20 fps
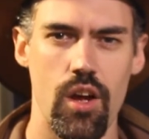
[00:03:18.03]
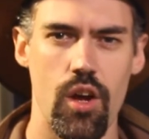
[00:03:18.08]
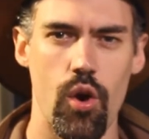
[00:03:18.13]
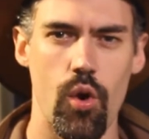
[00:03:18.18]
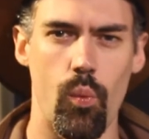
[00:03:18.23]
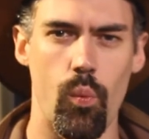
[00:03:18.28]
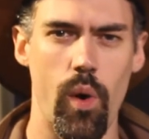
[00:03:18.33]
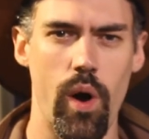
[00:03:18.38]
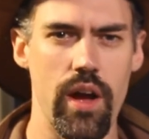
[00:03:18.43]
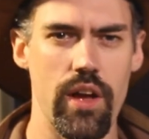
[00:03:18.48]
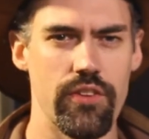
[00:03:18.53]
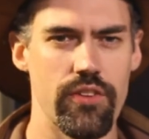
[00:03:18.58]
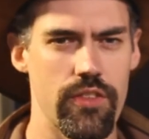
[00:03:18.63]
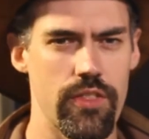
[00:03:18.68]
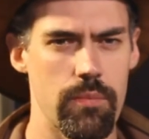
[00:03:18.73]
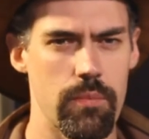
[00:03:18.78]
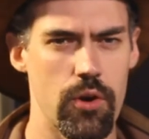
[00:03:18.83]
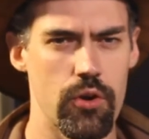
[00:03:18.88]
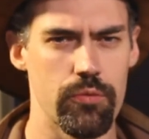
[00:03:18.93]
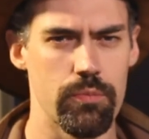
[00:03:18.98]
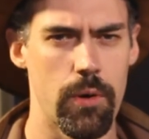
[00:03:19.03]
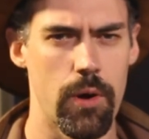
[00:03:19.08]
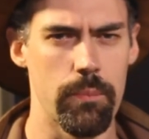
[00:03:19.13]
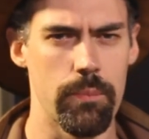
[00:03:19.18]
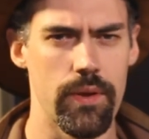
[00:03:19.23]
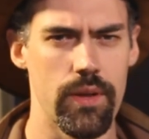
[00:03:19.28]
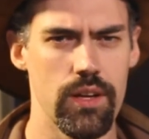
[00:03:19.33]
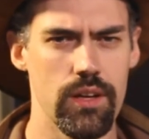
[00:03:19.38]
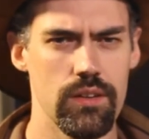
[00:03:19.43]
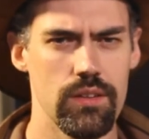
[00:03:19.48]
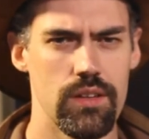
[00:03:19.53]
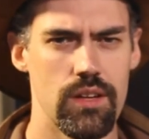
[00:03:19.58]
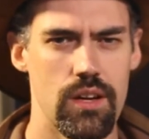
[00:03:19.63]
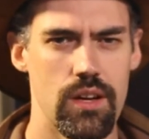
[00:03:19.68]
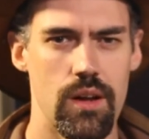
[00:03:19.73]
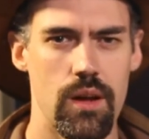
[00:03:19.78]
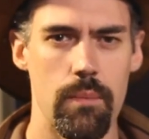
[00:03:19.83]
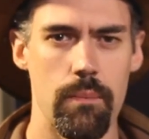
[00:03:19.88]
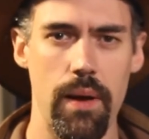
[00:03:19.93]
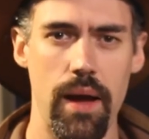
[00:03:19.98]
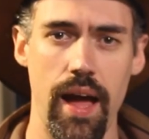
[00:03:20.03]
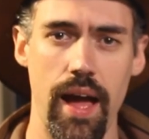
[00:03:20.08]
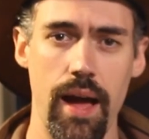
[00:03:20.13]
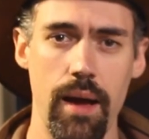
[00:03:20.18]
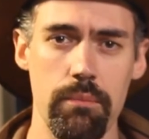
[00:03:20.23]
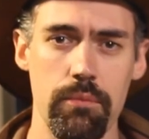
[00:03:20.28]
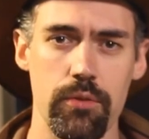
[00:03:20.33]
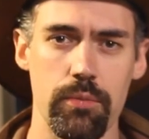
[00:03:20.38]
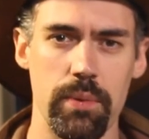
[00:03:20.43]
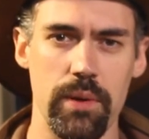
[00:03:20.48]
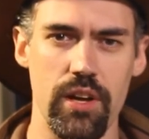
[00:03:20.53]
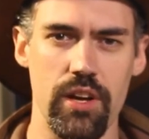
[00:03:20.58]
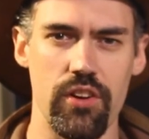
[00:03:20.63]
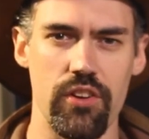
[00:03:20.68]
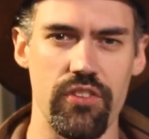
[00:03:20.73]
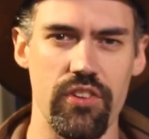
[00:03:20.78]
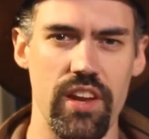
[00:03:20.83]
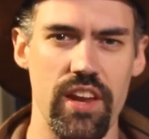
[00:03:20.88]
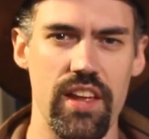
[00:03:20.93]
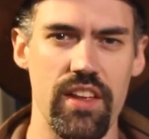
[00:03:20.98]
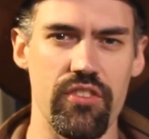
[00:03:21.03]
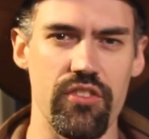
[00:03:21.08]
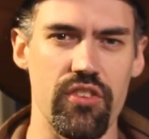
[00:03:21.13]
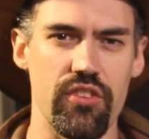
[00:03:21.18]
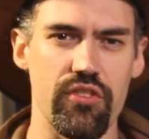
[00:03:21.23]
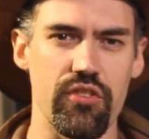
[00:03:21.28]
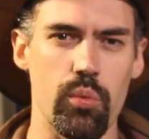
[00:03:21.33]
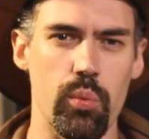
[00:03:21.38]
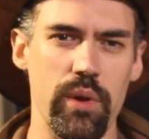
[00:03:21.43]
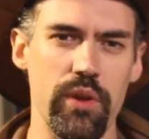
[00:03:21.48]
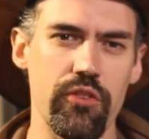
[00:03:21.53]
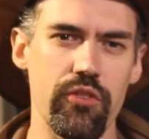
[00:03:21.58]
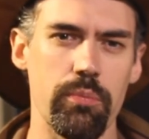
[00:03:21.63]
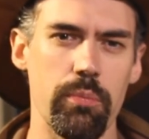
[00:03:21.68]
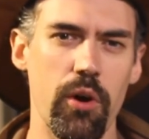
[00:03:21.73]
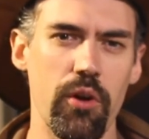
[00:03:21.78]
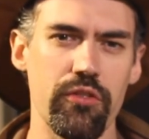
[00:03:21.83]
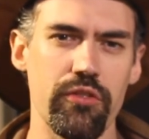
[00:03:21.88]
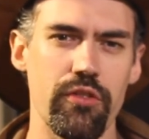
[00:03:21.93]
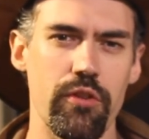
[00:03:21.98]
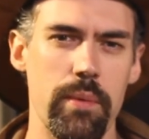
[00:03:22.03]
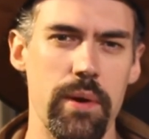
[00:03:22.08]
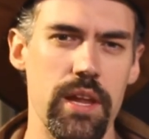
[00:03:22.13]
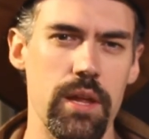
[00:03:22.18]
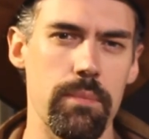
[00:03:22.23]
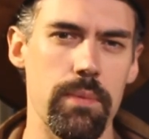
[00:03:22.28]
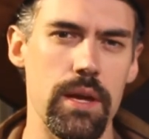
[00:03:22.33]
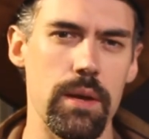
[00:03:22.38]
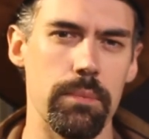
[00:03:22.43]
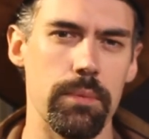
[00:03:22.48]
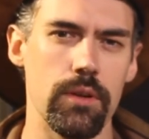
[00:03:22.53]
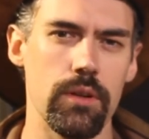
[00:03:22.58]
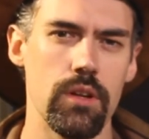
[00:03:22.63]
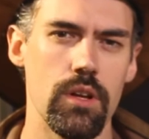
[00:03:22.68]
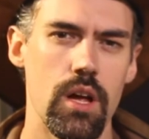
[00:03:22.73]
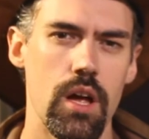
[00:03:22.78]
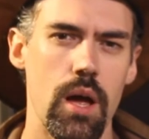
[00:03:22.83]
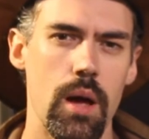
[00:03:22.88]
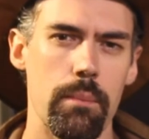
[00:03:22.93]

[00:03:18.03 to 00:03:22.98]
Why is it the most popular? Perhaps because it hits a sweet spot for many people